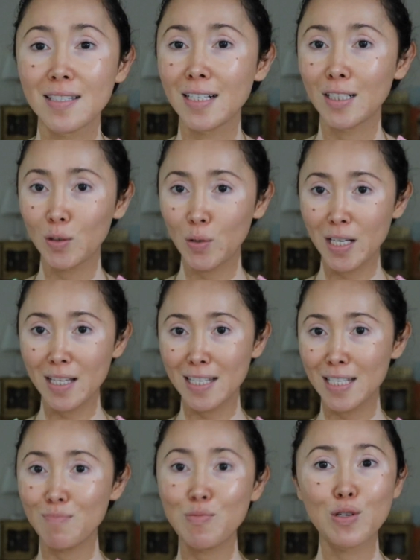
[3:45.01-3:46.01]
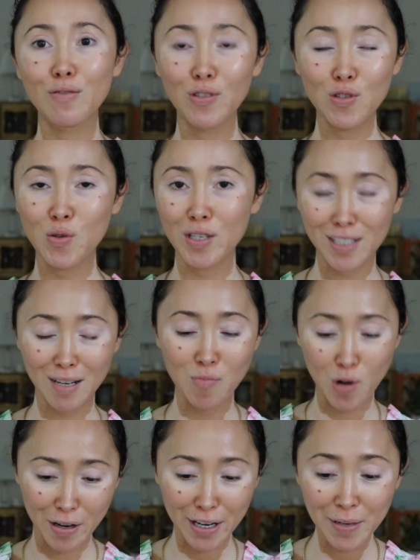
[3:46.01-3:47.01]
including this beautiful dress that I'm
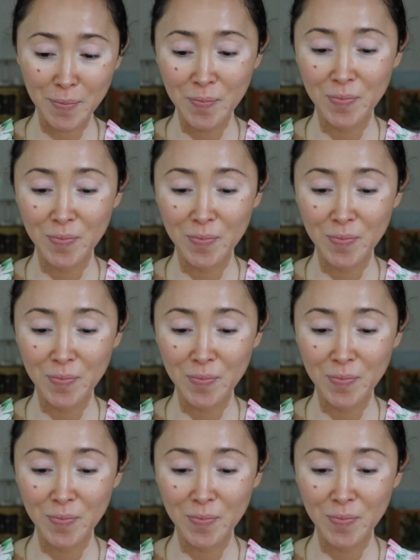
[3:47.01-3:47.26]
wearing.